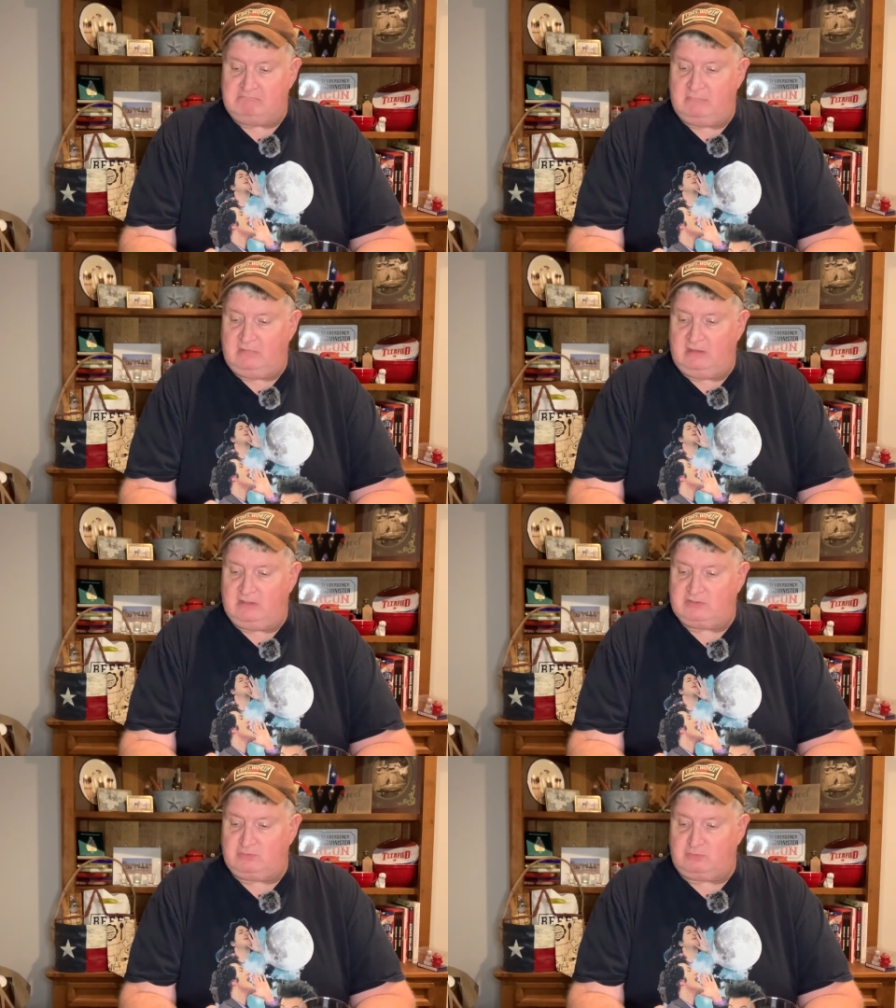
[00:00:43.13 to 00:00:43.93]

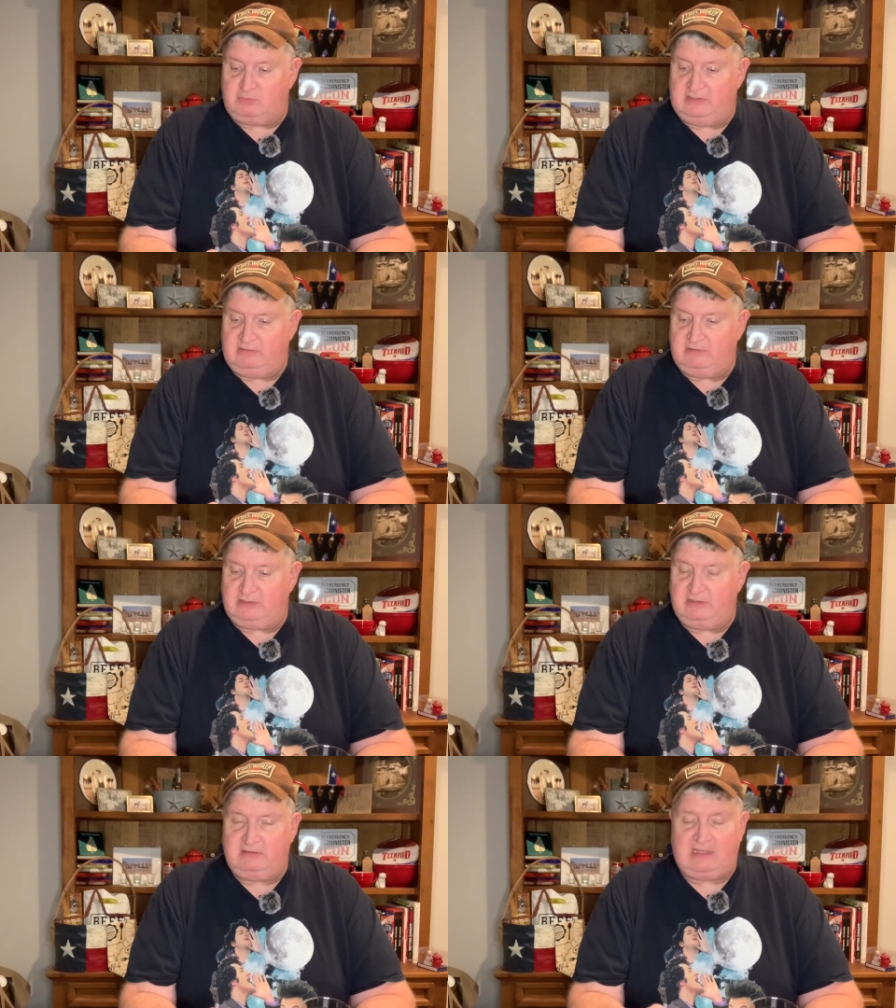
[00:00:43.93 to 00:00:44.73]
It's really, really
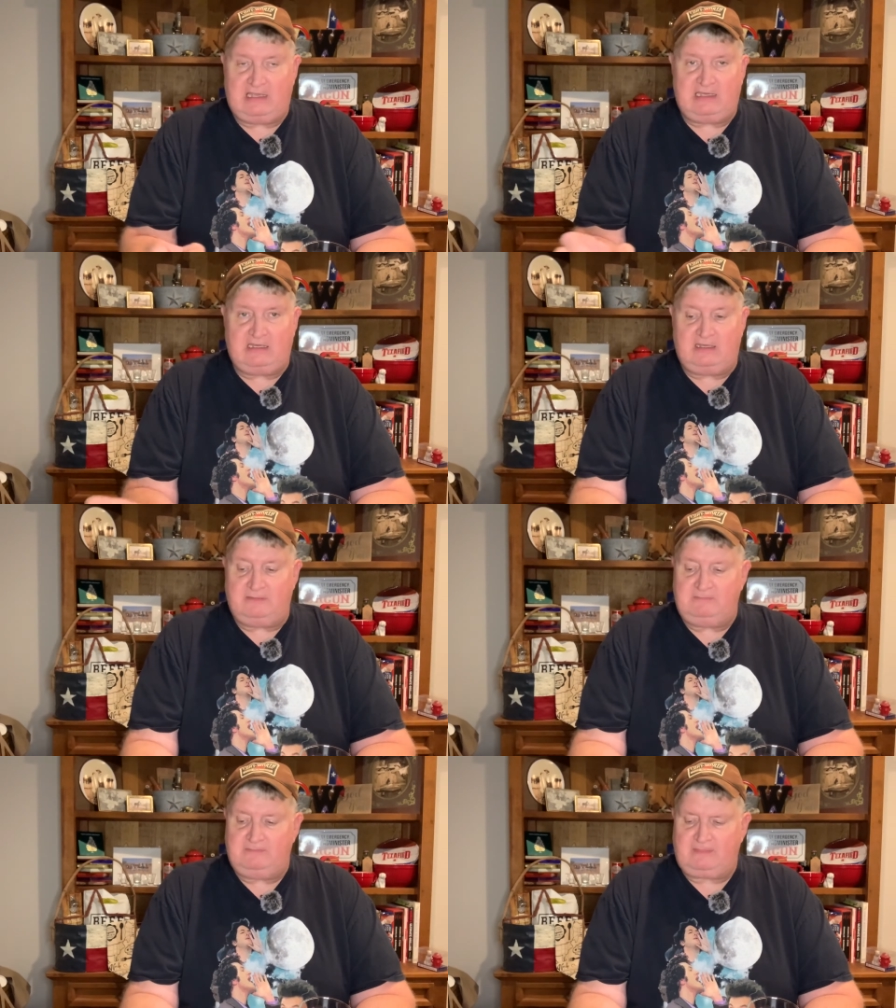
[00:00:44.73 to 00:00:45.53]
good.
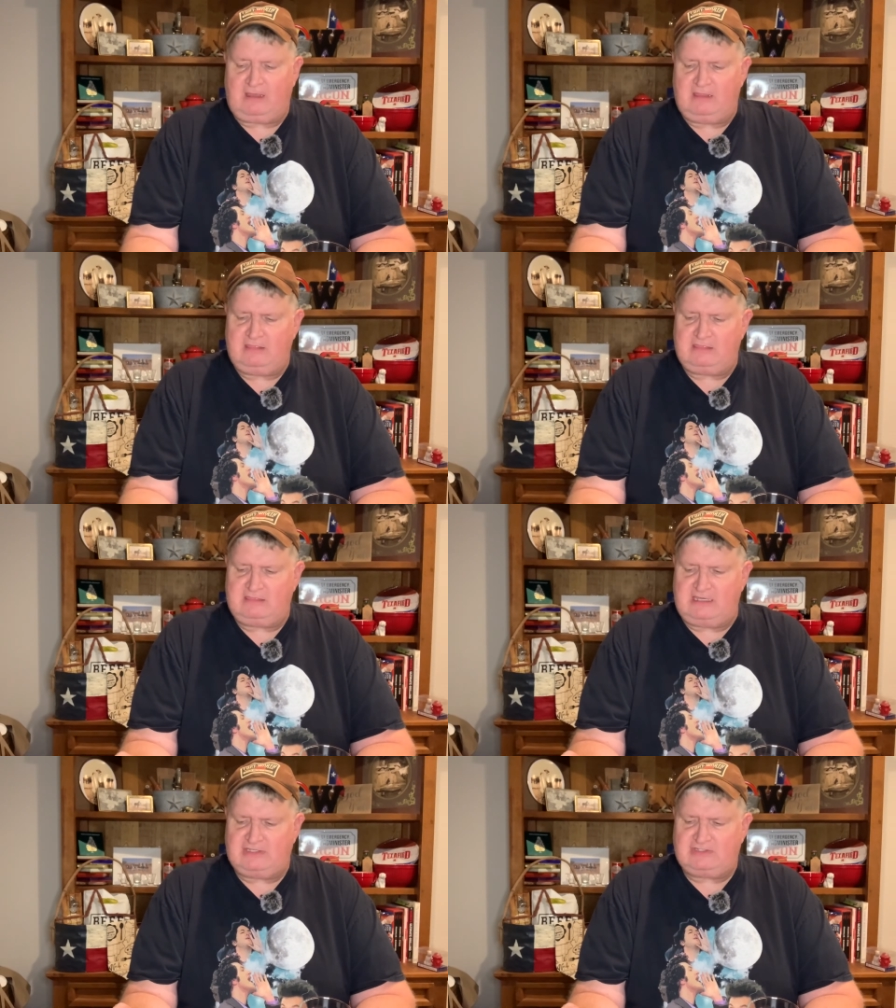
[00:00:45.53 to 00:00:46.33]

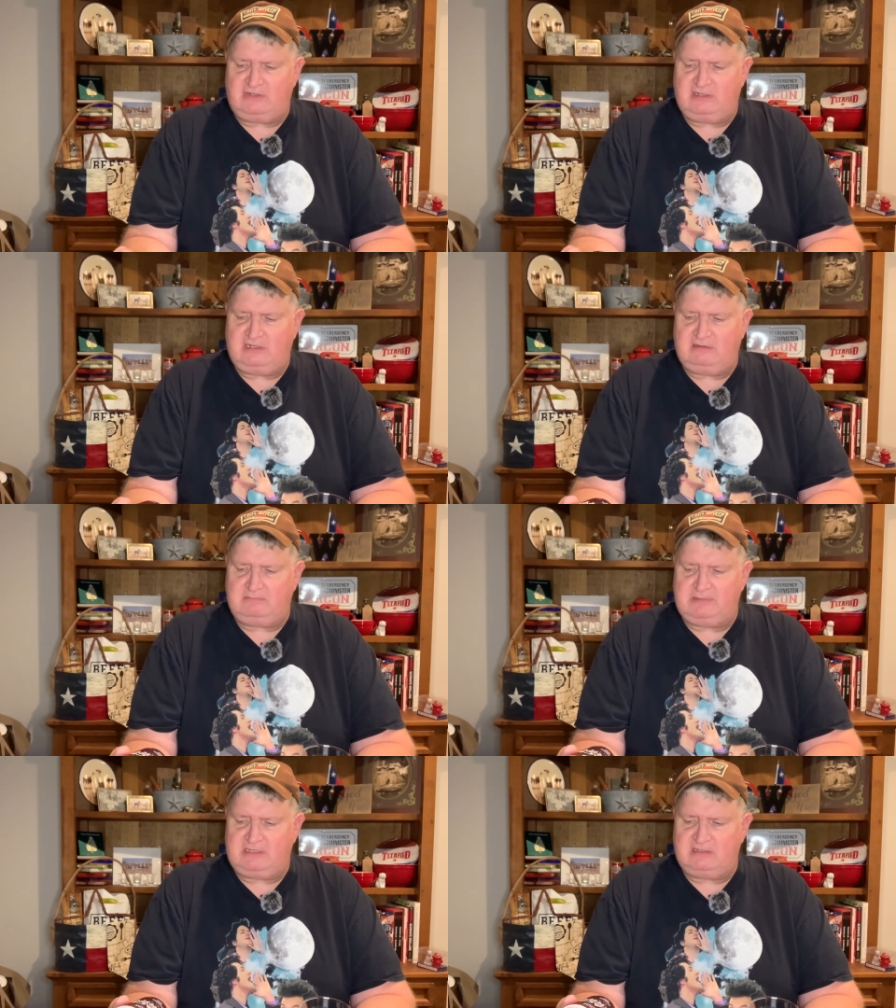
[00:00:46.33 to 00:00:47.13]
They started it
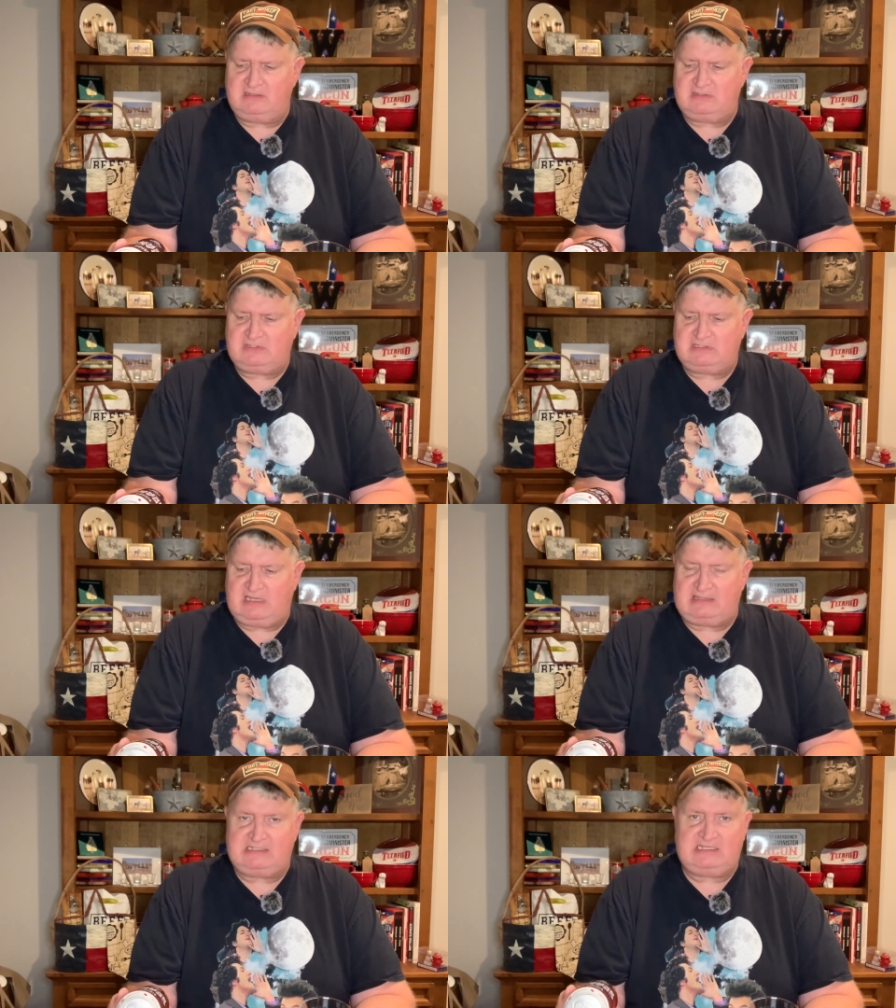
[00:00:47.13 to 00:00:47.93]
because
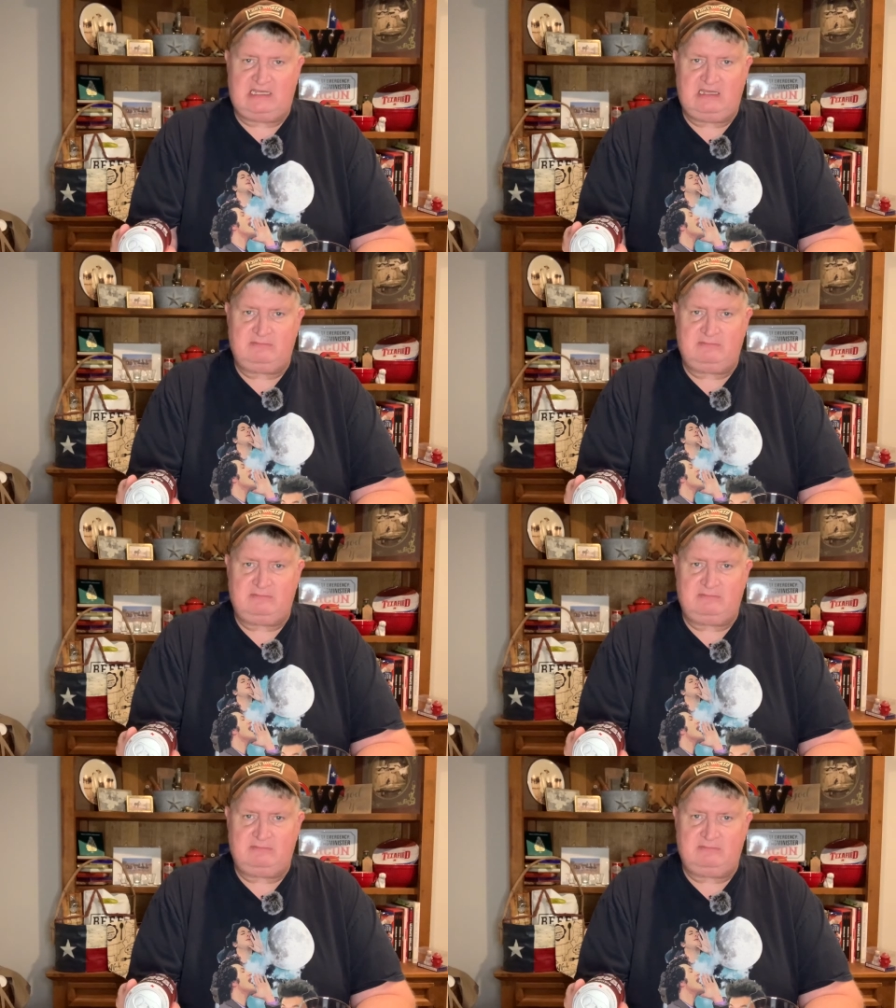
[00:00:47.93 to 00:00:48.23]
at the time,